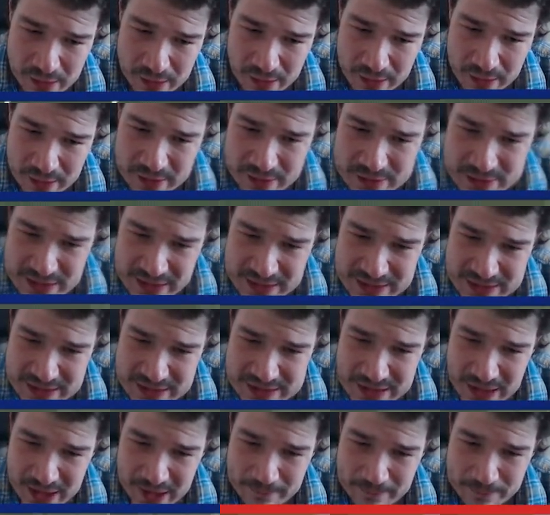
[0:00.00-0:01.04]
because this is
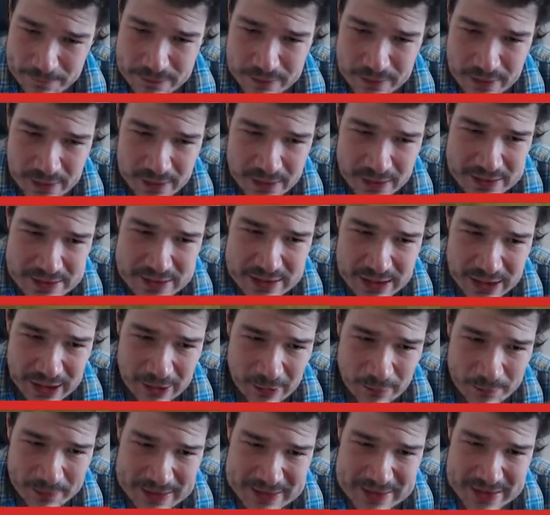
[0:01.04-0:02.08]
a little
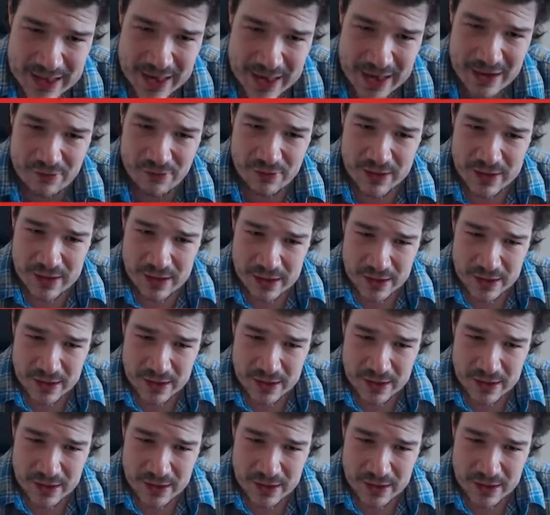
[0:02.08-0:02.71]
bit scary.